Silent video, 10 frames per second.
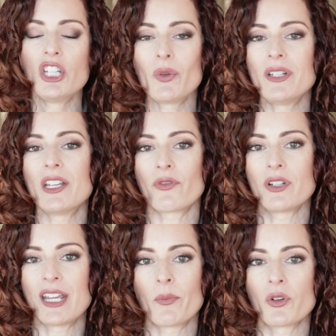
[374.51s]
to a
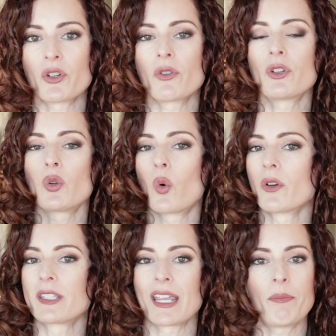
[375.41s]
different temperature
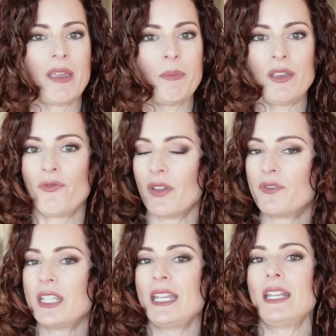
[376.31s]
towards like maybe
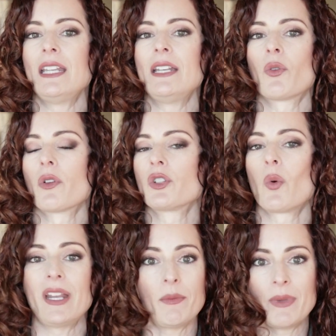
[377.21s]
15 or
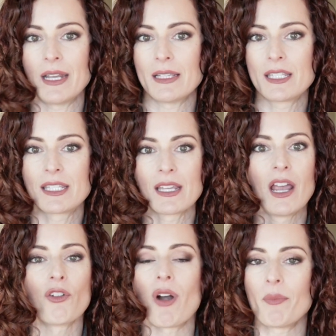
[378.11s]
20 minutes
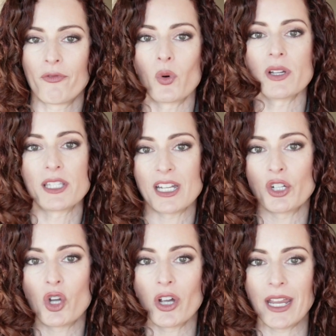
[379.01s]
right before it's
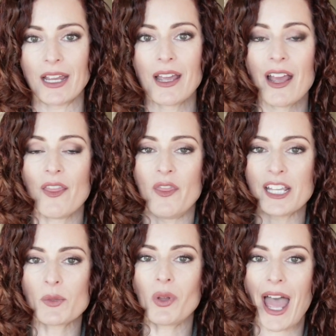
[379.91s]
done cooking.
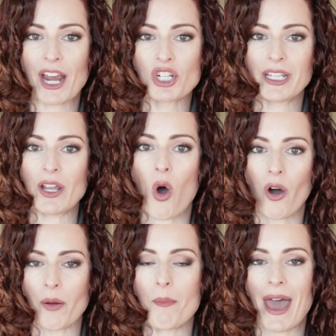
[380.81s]
This will actually
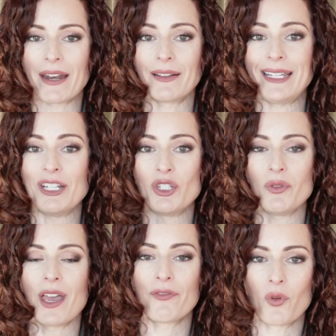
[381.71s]
automatically do
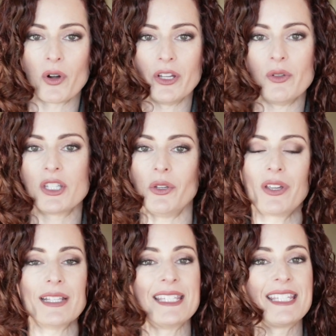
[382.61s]
that for you. So you
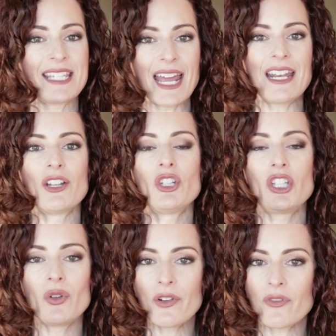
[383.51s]
can set
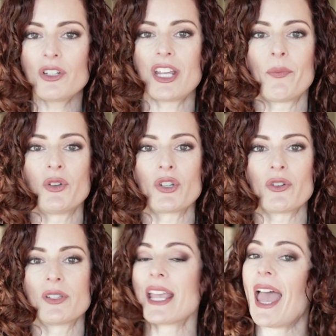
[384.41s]
2 different
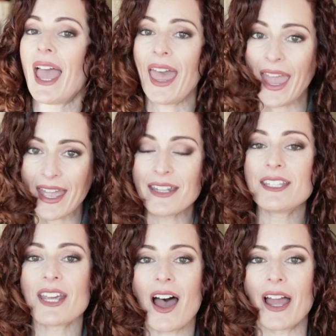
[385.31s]
temperatures
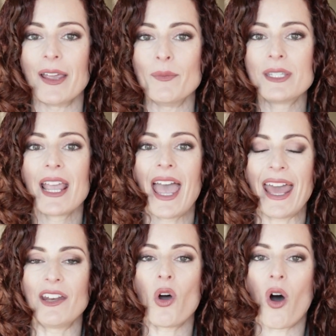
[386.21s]
and times,
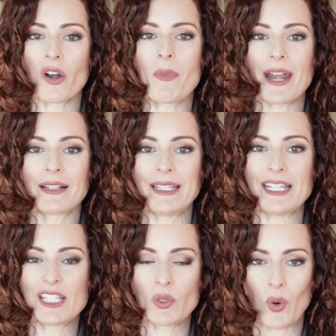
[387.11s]
and it
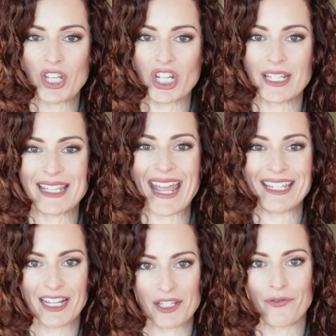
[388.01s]
automatically switches
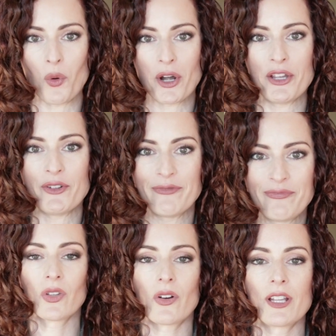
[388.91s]
and does it for you.
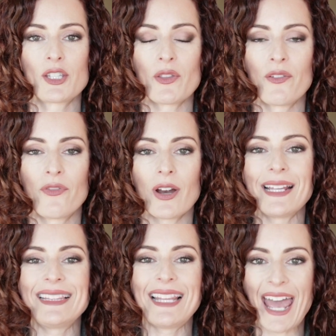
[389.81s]
All right, so the
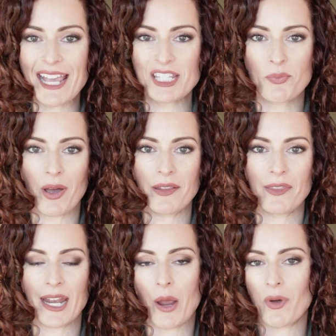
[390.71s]
very last
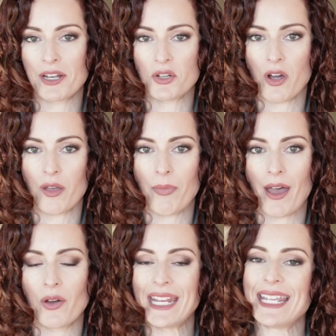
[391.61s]
button that I want to talk
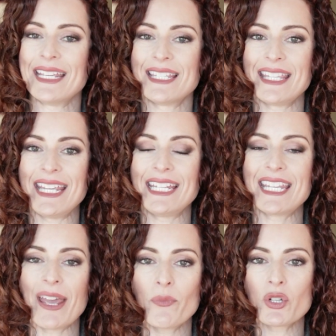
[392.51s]
about is the
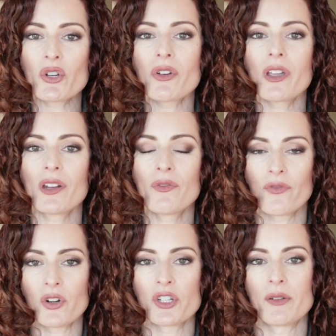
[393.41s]
temperature
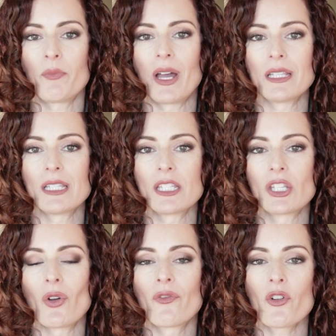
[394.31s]
conversion button.
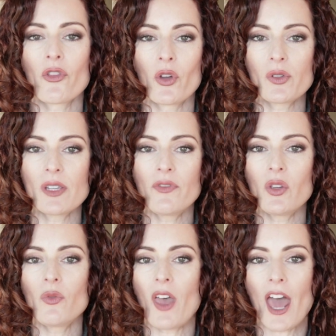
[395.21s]
So for those of
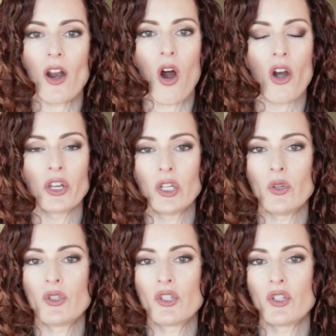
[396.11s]
you that are
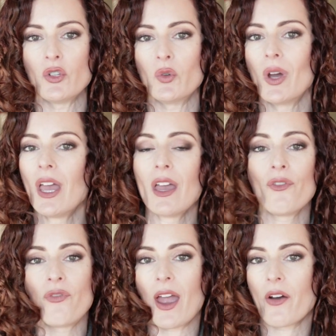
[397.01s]
used to
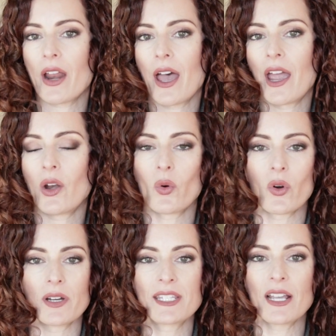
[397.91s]
Fahrenheit
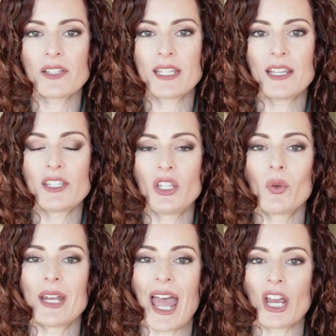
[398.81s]
or Celsius, you
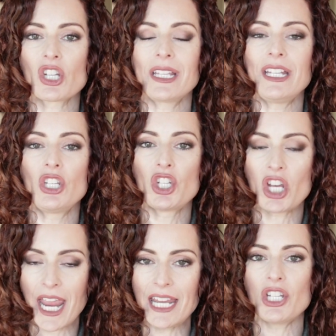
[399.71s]
can actually
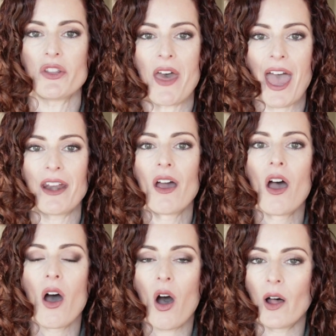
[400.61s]
change that
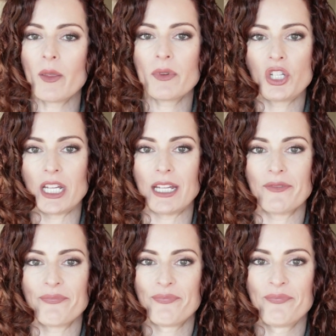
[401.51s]
on the
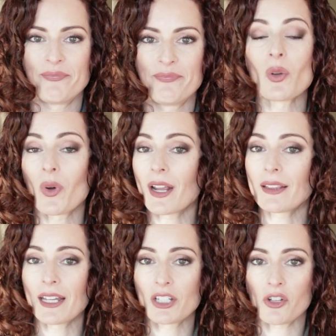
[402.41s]
machine. So what I'd
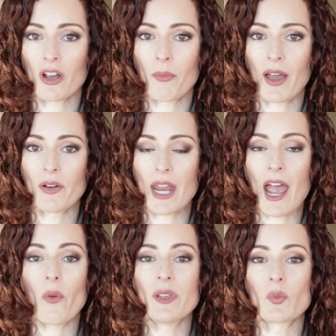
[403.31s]
like to talk about
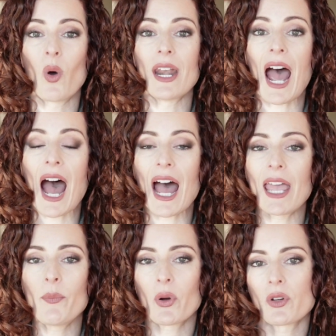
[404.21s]
now is what
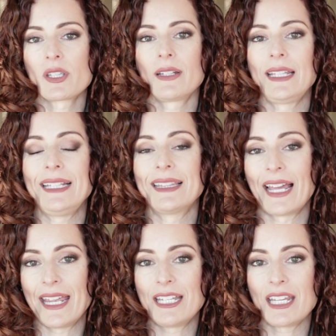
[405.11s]
I personally
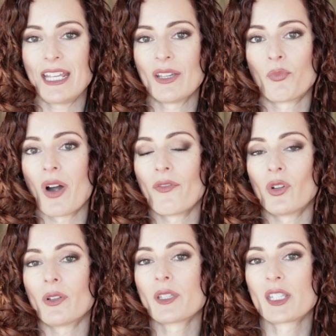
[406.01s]
liked in the
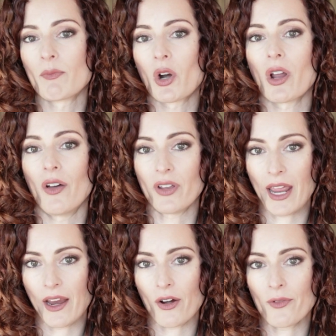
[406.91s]
Breville Smart Oven
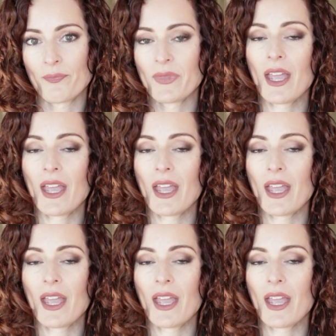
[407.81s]
Air.